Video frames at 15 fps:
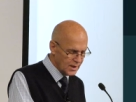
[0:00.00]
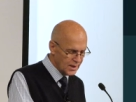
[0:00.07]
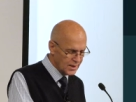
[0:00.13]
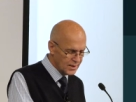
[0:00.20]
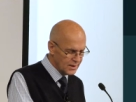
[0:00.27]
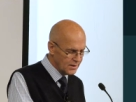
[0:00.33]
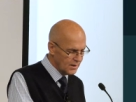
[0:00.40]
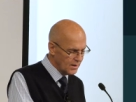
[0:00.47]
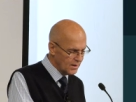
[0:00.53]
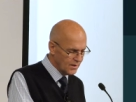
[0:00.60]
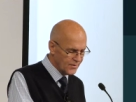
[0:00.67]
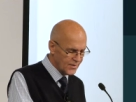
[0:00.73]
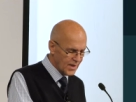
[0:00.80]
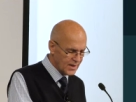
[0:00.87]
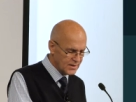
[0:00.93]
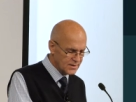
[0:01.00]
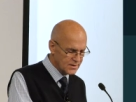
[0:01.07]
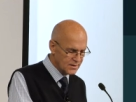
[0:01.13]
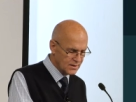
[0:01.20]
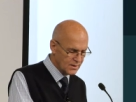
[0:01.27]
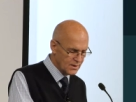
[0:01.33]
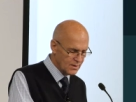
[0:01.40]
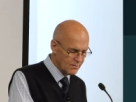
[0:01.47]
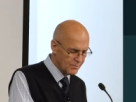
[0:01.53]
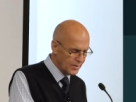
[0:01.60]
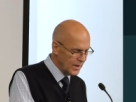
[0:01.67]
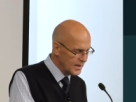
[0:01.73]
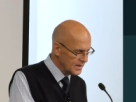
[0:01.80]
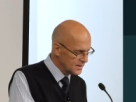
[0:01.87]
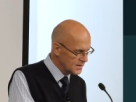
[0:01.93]
in uh, that uh,
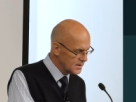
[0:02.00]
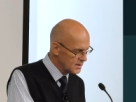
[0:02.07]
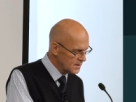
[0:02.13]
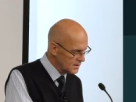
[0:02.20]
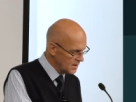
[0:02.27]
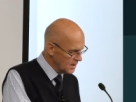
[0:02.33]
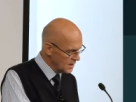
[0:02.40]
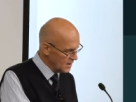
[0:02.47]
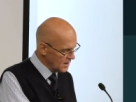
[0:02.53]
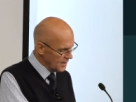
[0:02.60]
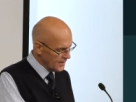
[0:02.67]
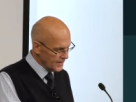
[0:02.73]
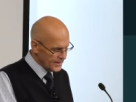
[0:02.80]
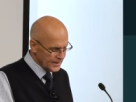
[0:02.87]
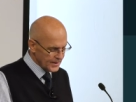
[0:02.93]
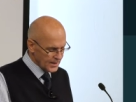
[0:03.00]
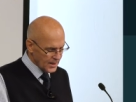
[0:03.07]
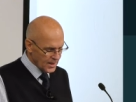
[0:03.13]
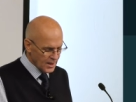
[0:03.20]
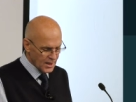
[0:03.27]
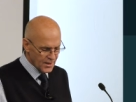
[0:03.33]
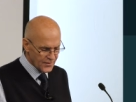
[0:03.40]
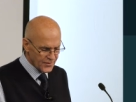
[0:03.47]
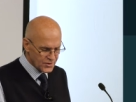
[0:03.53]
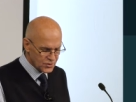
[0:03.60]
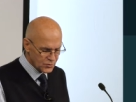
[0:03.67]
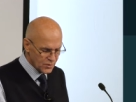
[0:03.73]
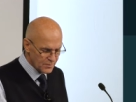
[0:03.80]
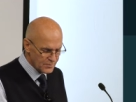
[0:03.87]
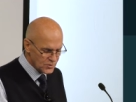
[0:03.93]
place. Uh, the
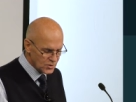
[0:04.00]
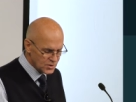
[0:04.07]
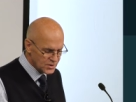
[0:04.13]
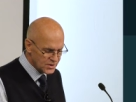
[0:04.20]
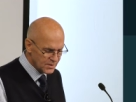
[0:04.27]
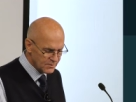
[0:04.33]
scriptures